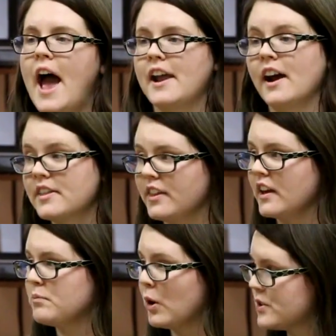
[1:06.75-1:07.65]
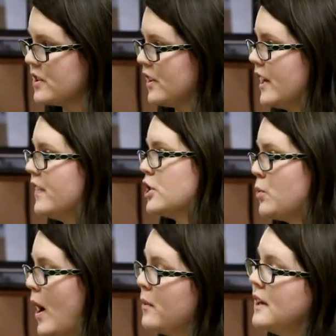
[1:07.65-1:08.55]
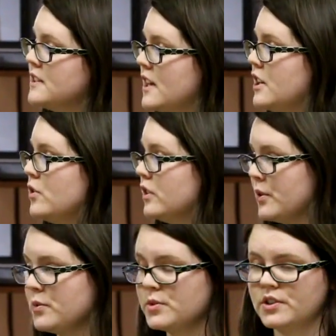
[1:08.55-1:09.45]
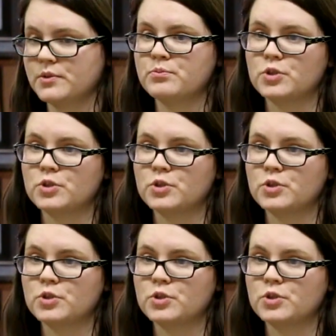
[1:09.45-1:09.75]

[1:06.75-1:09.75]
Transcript: and I think personally that's why we continue to lose.